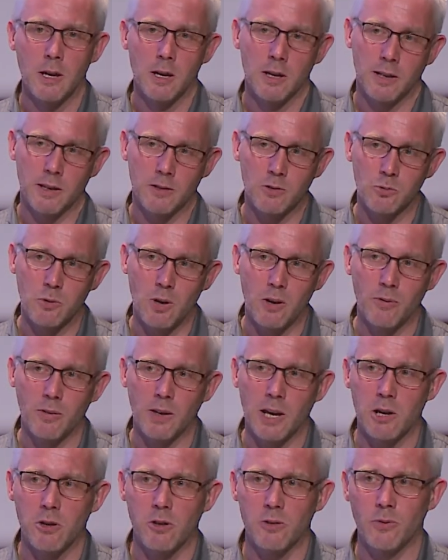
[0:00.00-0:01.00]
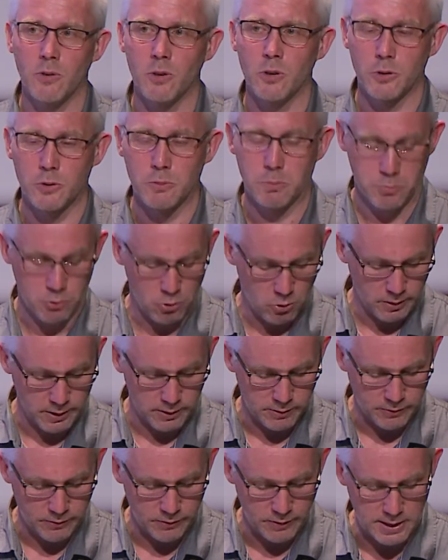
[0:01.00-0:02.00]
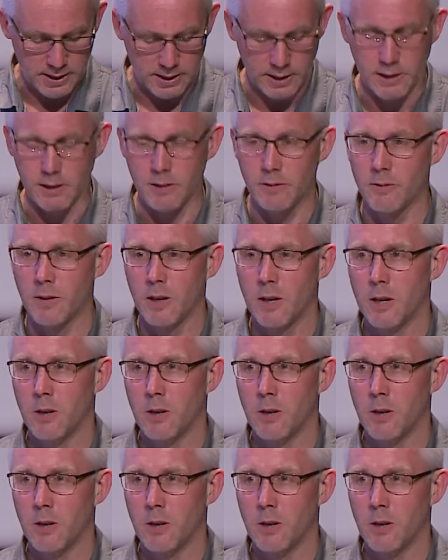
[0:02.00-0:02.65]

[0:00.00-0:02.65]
That's roughly our version 0.5.